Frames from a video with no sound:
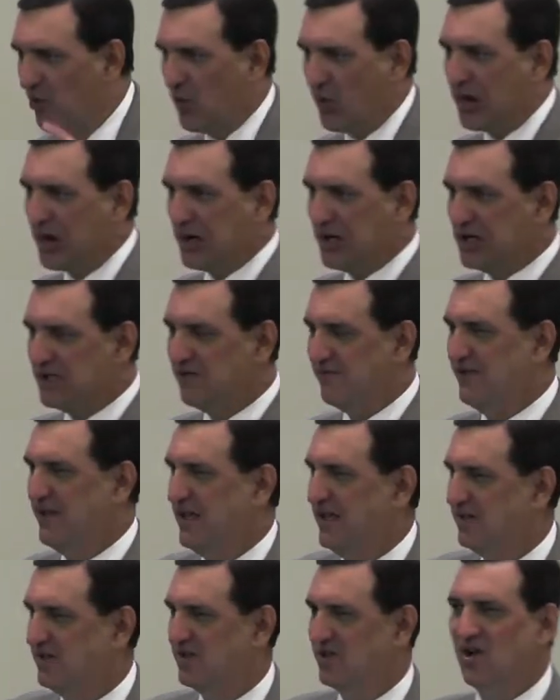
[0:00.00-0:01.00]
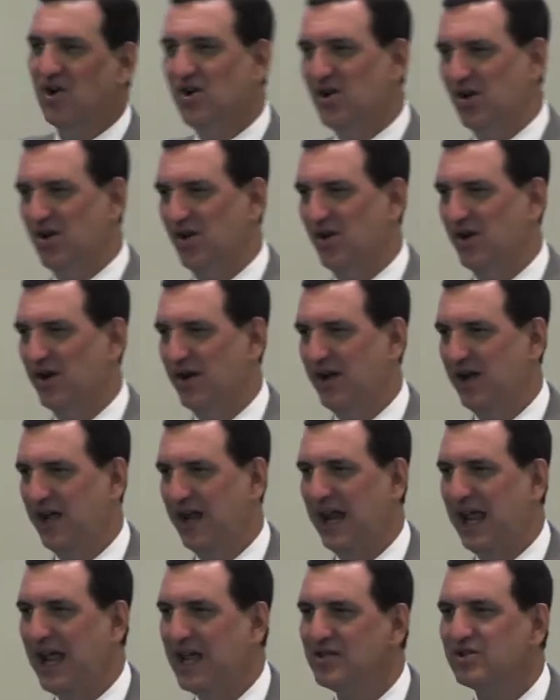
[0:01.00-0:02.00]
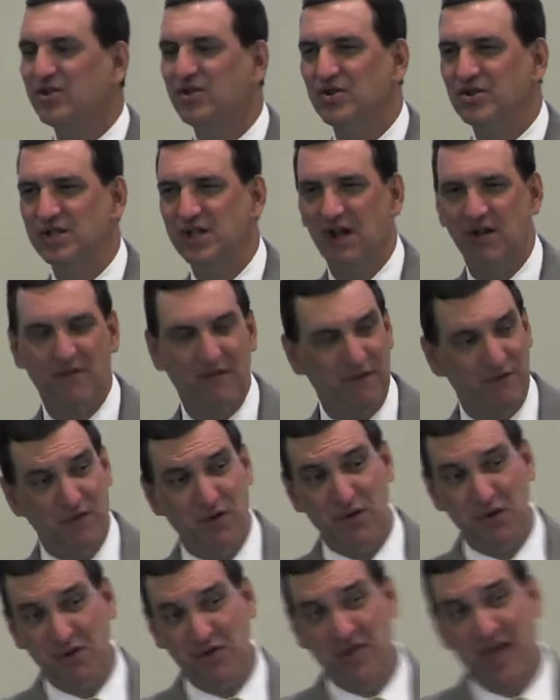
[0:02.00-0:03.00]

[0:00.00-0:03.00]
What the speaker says: the words of that song and ask yourself if you're